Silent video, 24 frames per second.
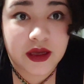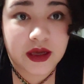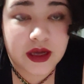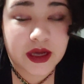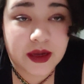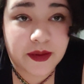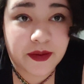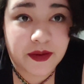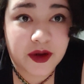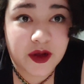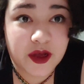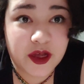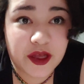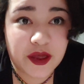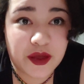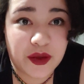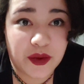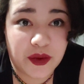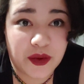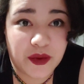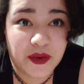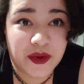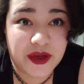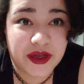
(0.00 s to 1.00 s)
I probably
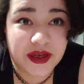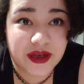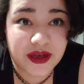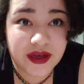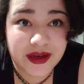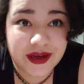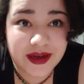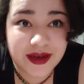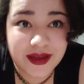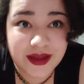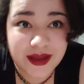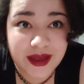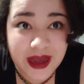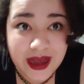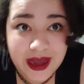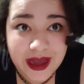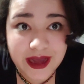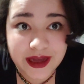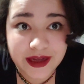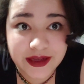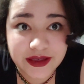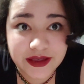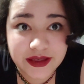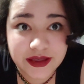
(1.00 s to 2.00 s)
wouldn't
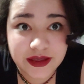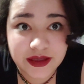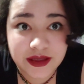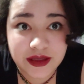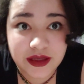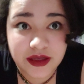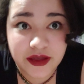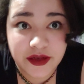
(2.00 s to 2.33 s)
act,